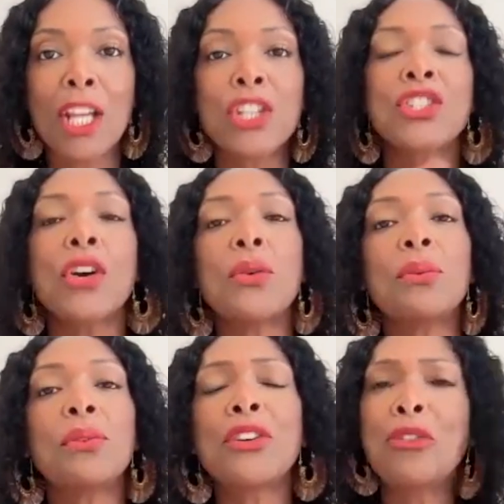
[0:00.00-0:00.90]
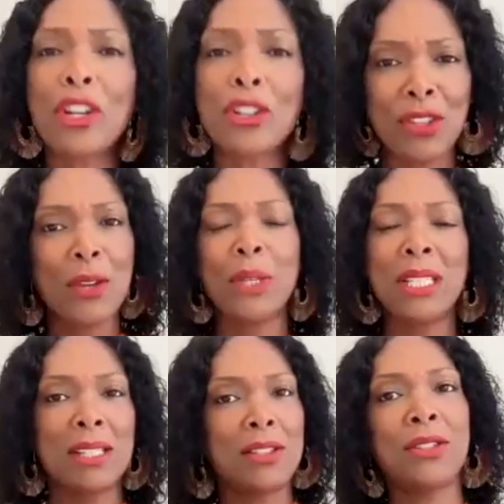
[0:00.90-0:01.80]
So, the first thing we
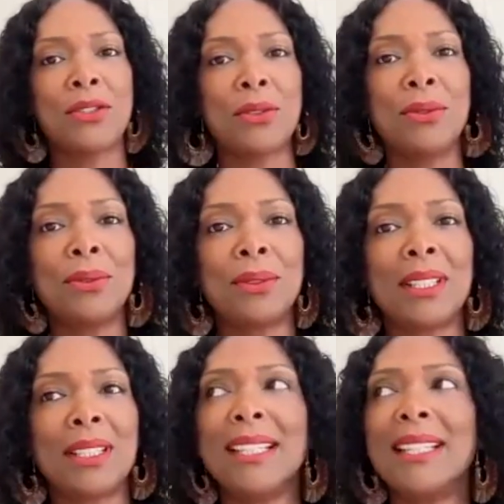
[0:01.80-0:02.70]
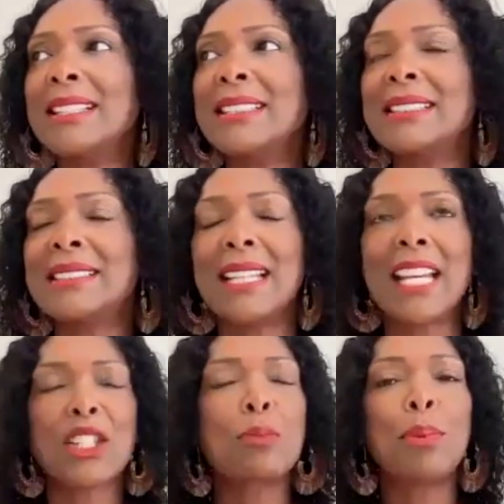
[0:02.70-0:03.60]
need to do is
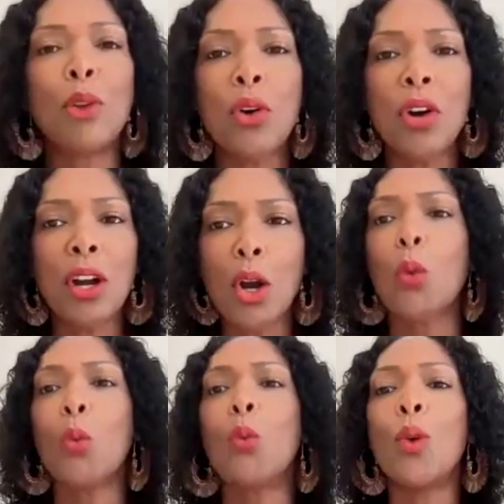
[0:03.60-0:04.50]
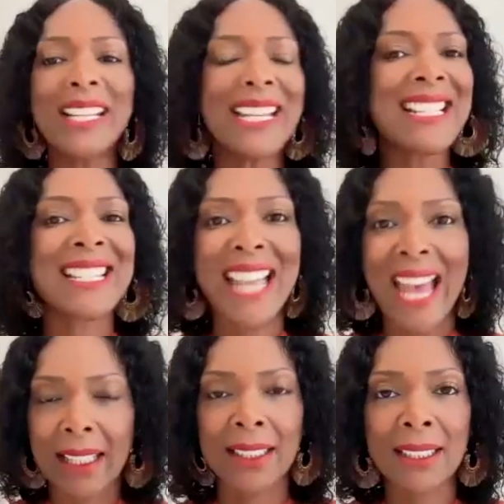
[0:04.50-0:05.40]
explore what
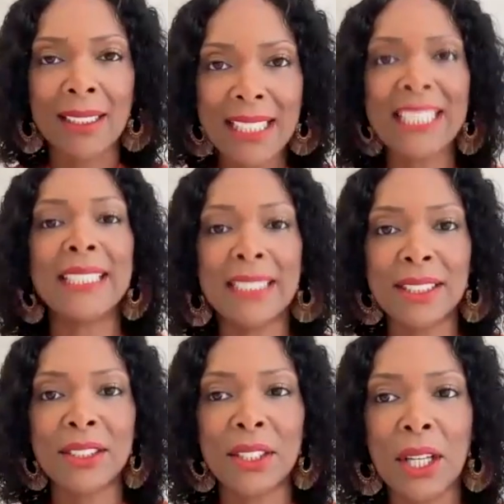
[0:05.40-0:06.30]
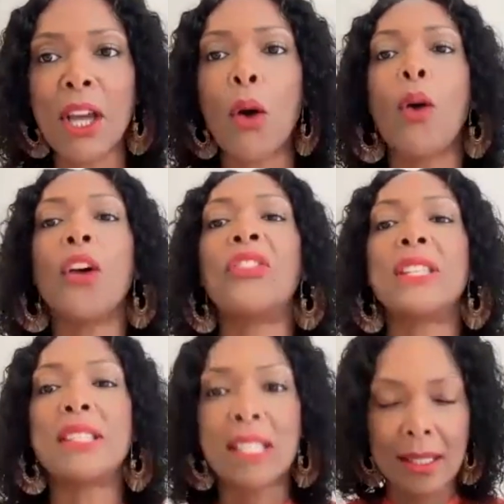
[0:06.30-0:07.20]
exactly is
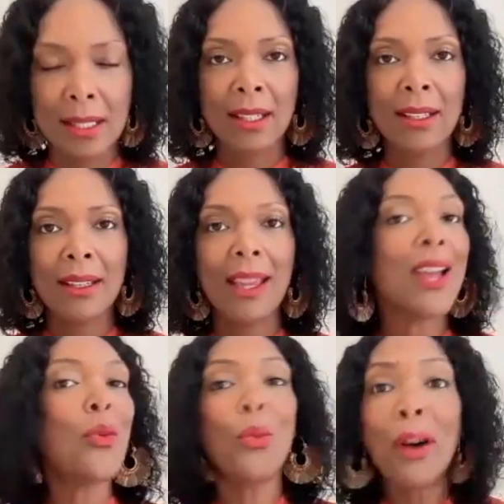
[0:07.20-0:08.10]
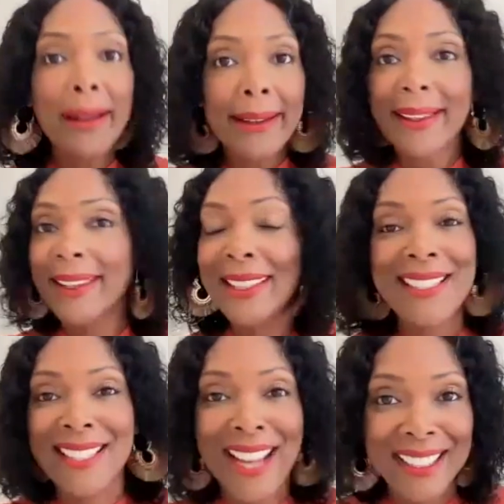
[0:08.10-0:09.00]
authenticity and what it is
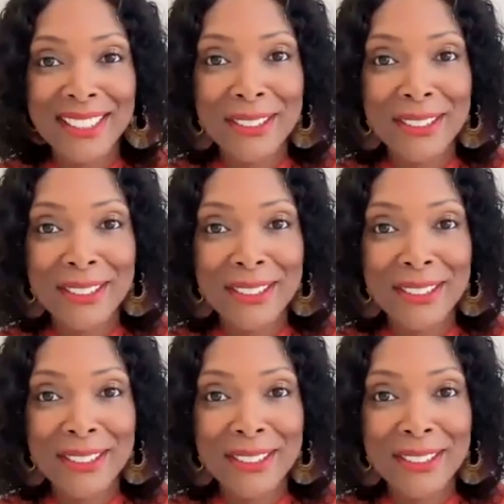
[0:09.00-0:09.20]
not.